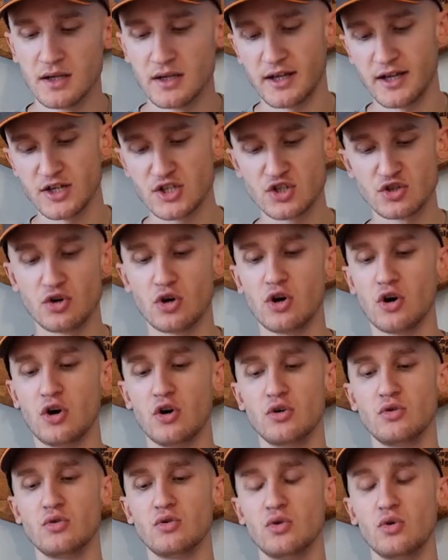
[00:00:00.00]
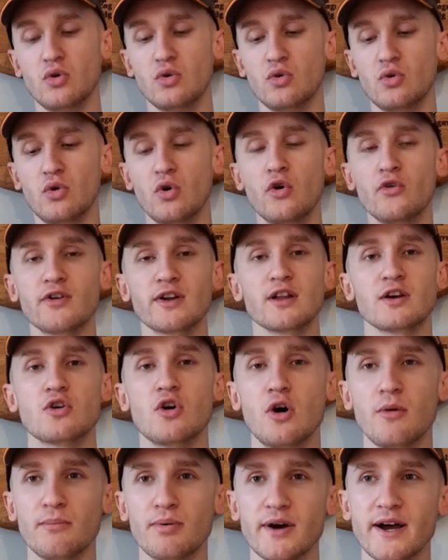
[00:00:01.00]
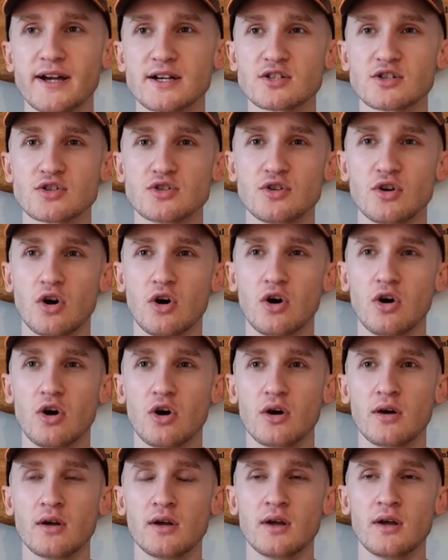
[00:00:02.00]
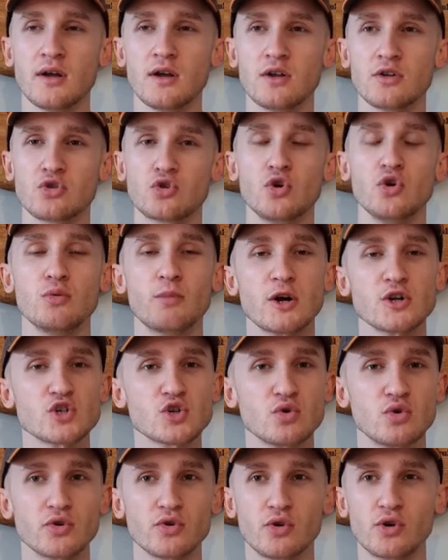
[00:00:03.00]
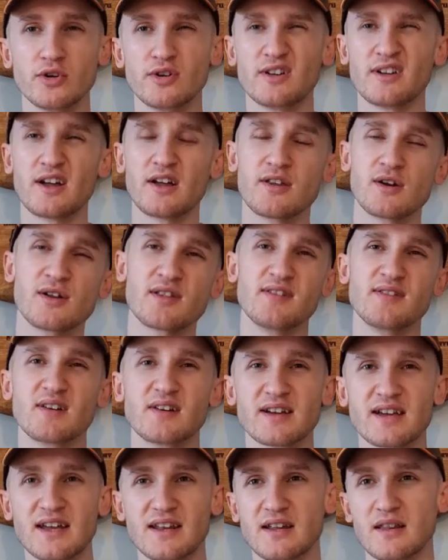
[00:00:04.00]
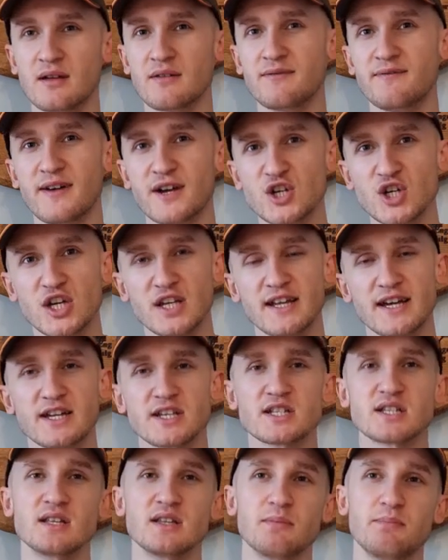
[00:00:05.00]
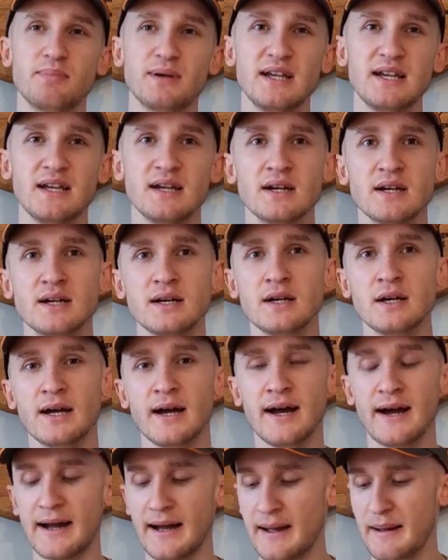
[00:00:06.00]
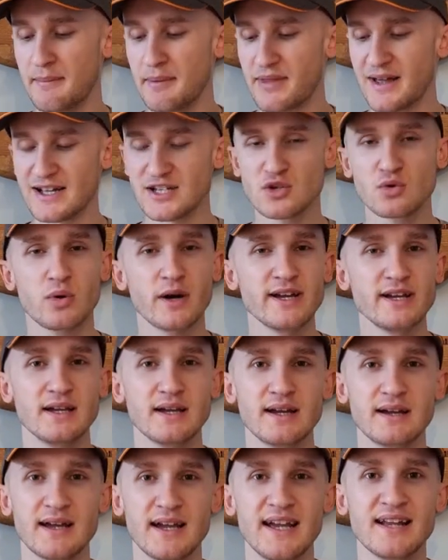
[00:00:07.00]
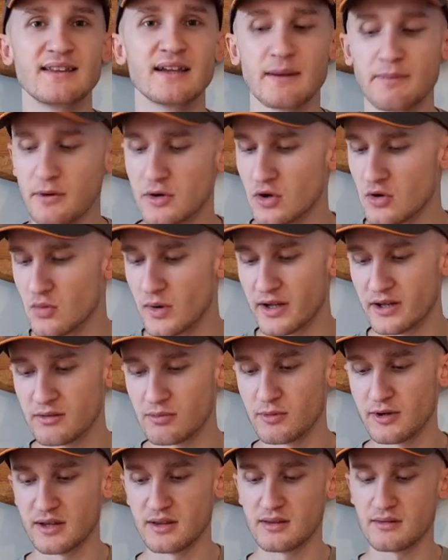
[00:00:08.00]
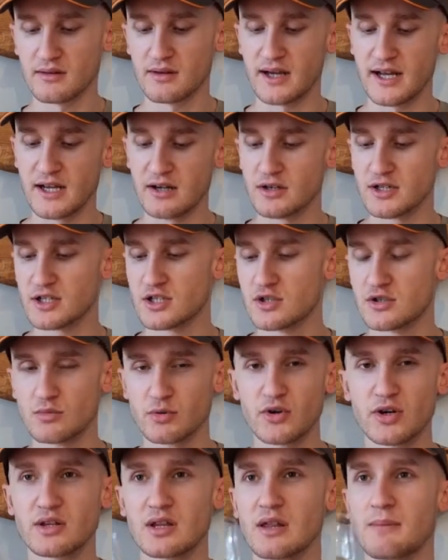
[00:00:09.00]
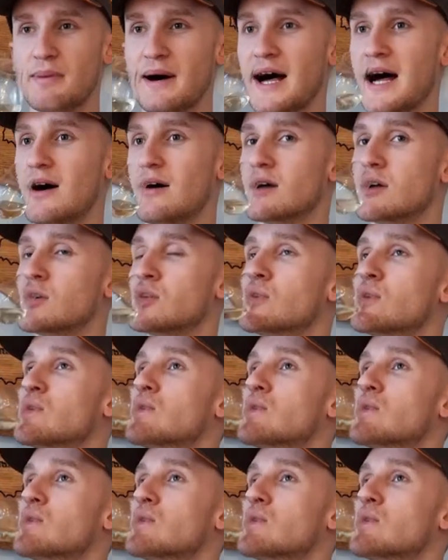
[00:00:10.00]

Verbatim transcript: It's not overly complex, there's not too much going on other than the kind of the fishiness and the peat, uh, but that's quite atypical with, with Isla's. So we'll go to the palate.